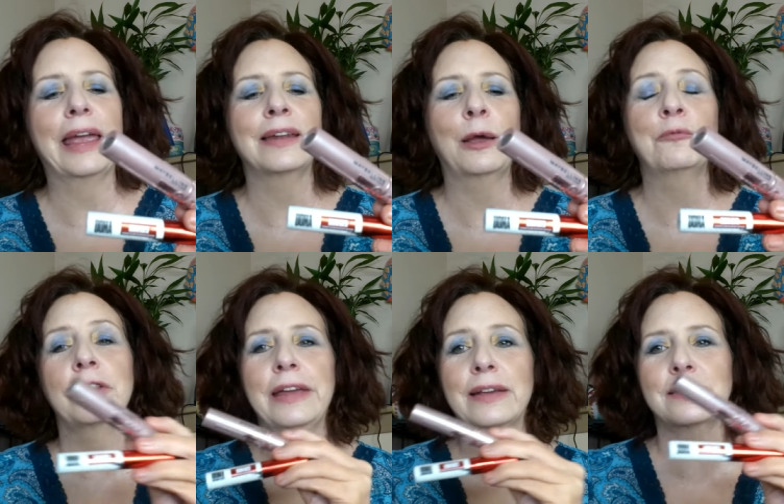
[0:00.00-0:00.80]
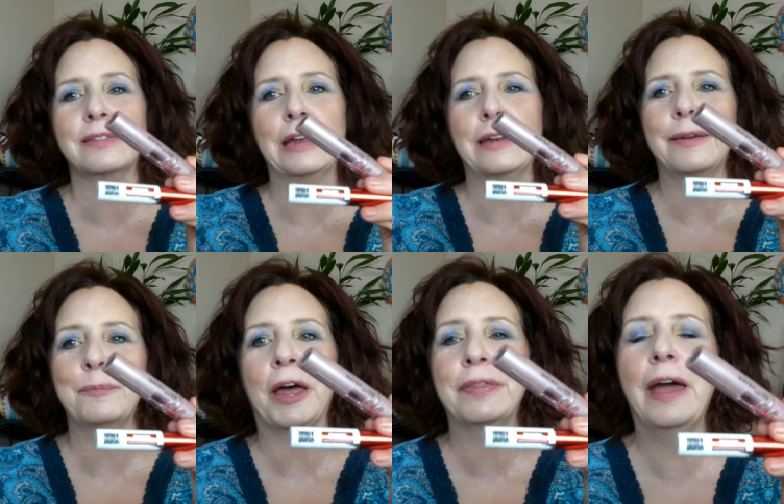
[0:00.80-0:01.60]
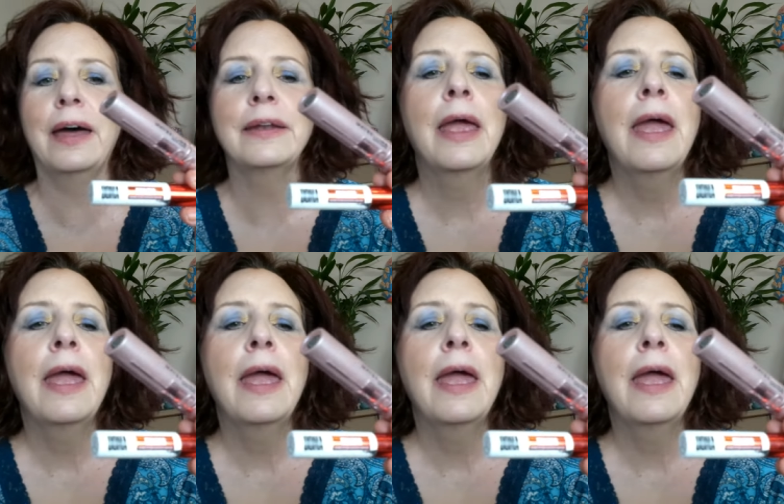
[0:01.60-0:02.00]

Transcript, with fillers: and I'm really excited about that.